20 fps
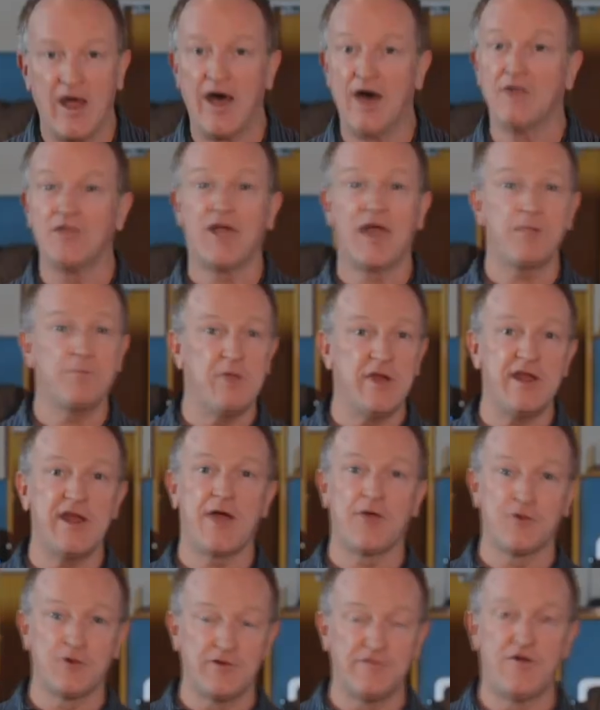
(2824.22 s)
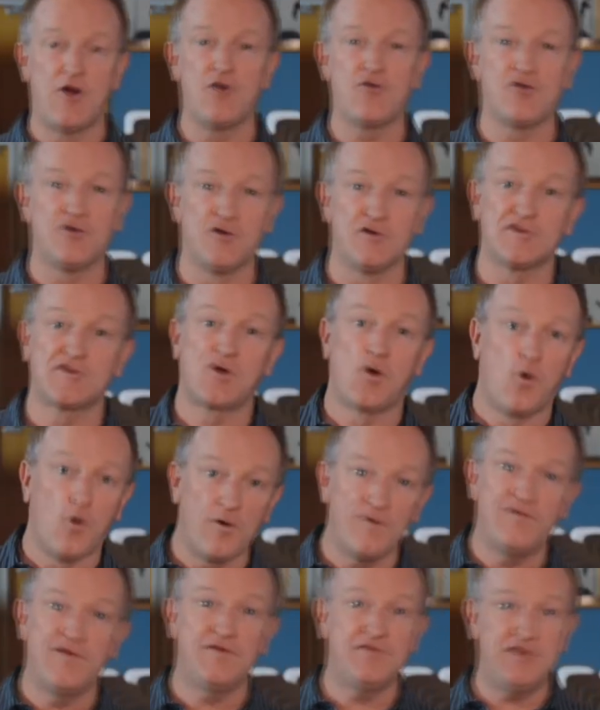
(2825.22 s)
Unlike many other devotionals,
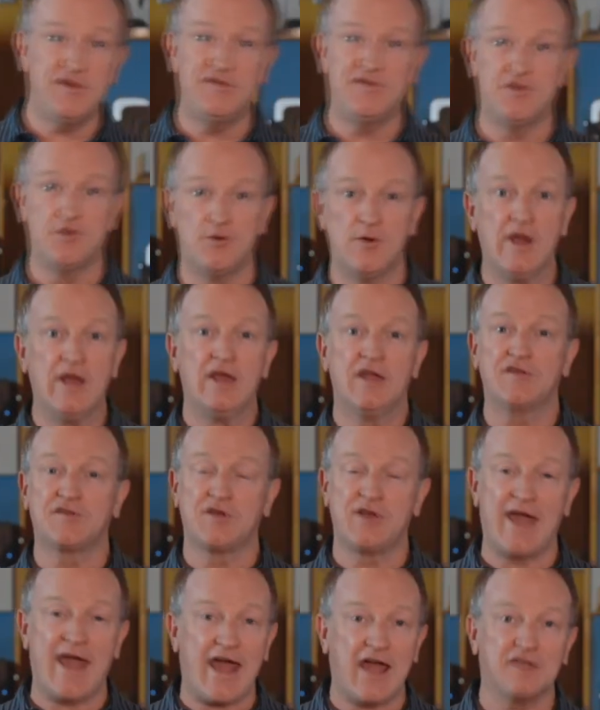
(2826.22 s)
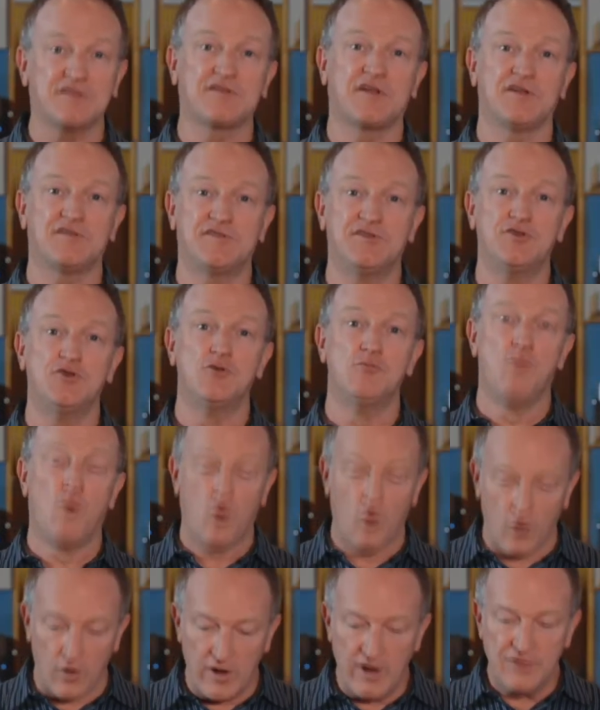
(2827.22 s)
Core 52 is going to ask us to do
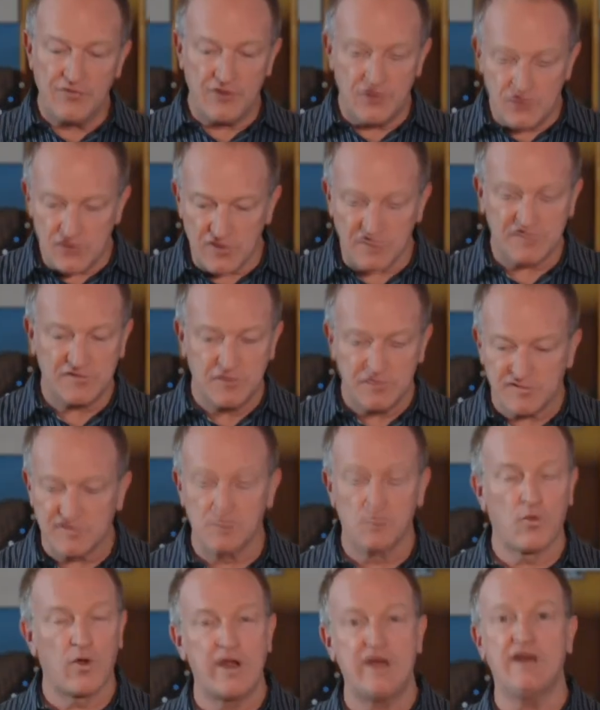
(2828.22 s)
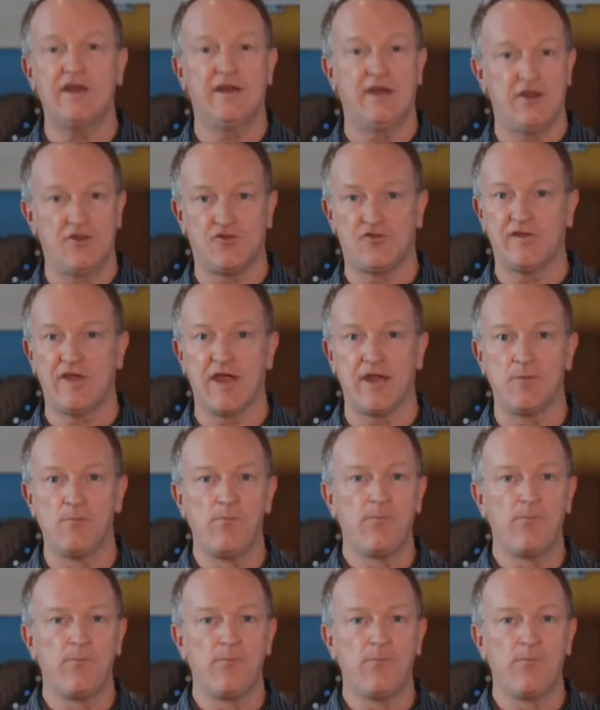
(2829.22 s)
more than just do some reading each day.